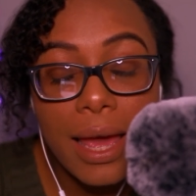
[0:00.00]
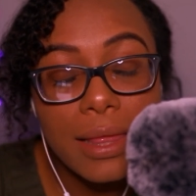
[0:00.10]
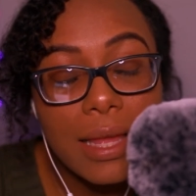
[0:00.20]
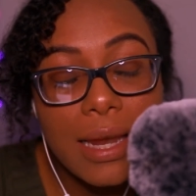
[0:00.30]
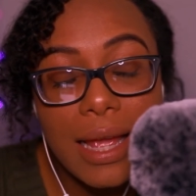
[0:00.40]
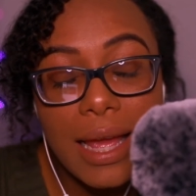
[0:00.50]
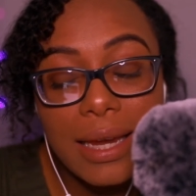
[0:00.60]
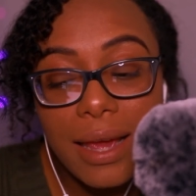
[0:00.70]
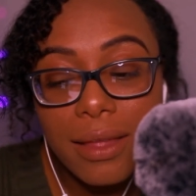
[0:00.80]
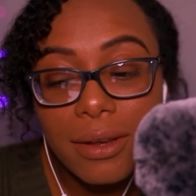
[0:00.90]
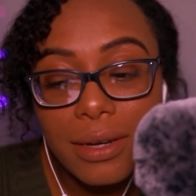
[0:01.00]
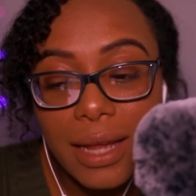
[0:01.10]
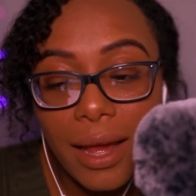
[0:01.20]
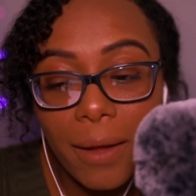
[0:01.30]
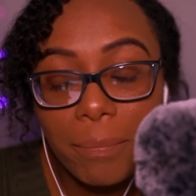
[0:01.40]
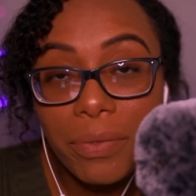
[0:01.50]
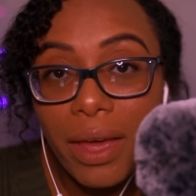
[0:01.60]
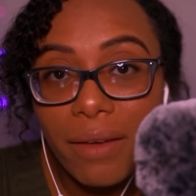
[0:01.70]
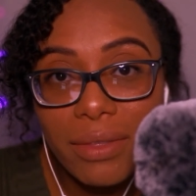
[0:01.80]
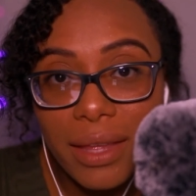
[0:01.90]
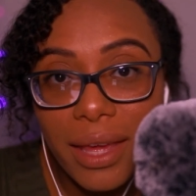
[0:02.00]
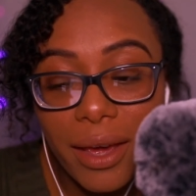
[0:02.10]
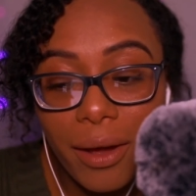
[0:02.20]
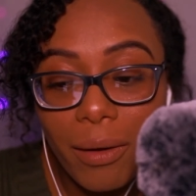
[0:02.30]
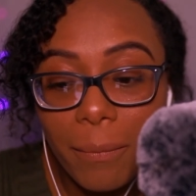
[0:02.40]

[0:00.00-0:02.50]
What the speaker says: than any other day of the year.